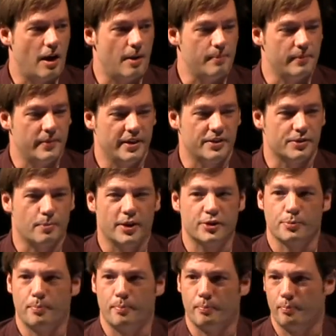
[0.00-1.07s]
um, is
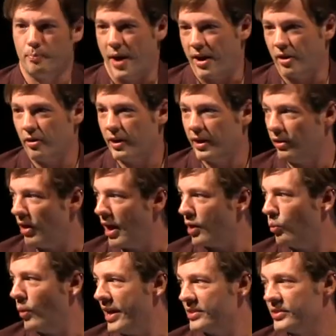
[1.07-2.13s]
much better in a
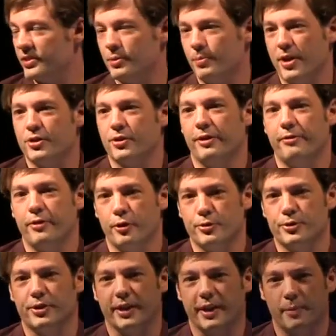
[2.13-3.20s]
lot of ways, especially if you're
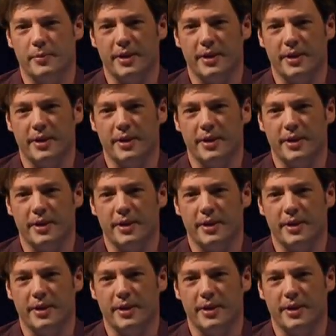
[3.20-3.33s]
using